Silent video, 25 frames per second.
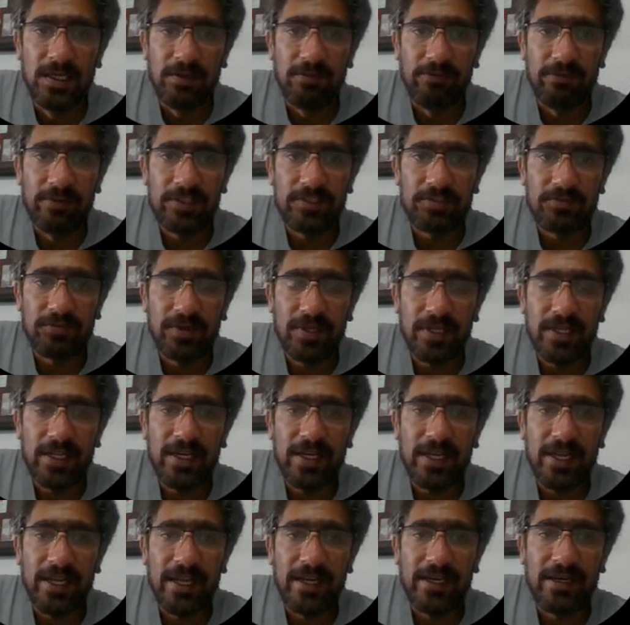which would
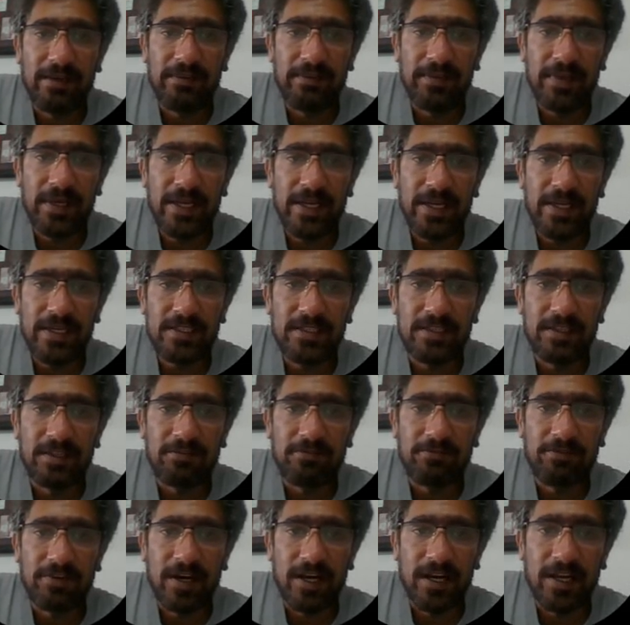then eliminate the
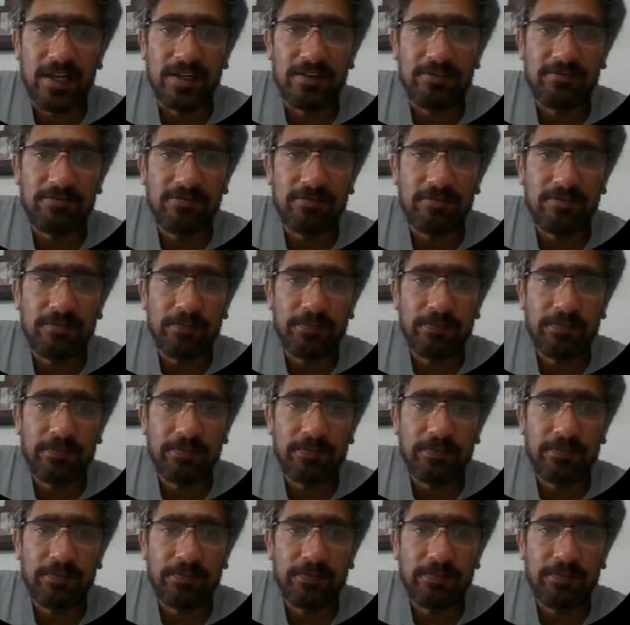5